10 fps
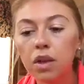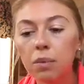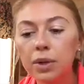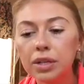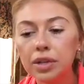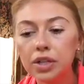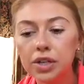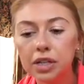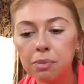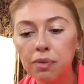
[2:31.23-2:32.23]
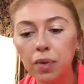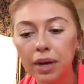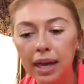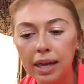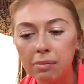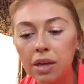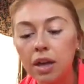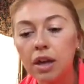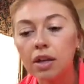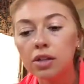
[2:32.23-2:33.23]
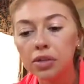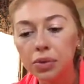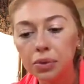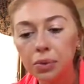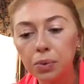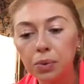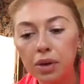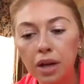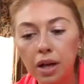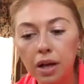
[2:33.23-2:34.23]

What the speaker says: we do this stretch before a game to